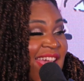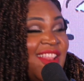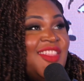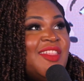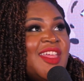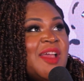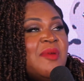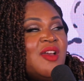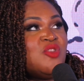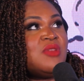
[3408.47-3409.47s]
And the thing
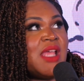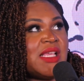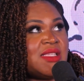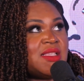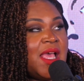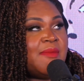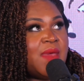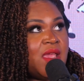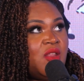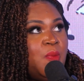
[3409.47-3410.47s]
about Humanized is I
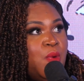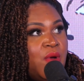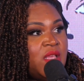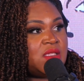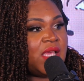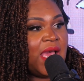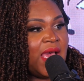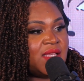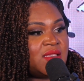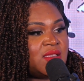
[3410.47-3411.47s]
make it a point to
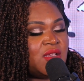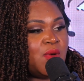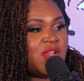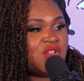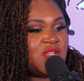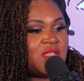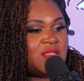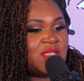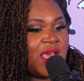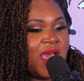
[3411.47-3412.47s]
ask the
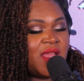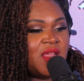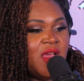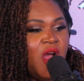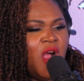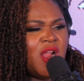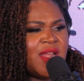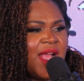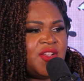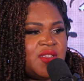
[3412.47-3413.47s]
questions that are
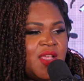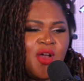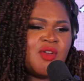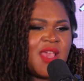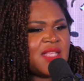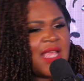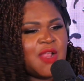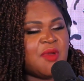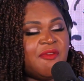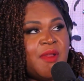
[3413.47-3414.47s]
not just like, oh, yes, I
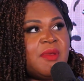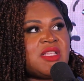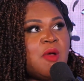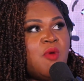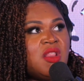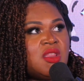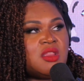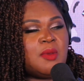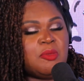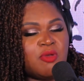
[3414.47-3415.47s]
agree, friend, because I want
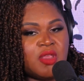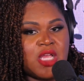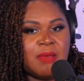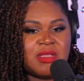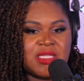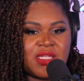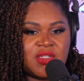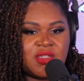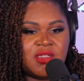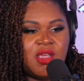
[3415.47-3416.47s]
the people in the comment
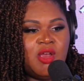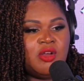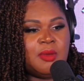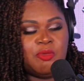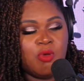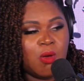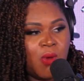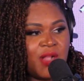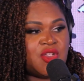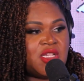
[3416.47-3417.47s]
section, the people who are
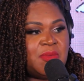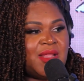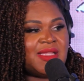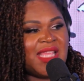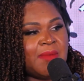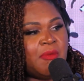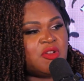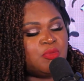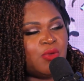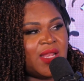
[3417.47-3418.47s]
watching, to be like, damn, I wish
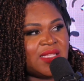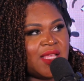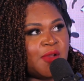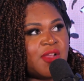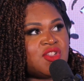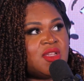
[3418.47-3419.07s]
Blue had asked that question.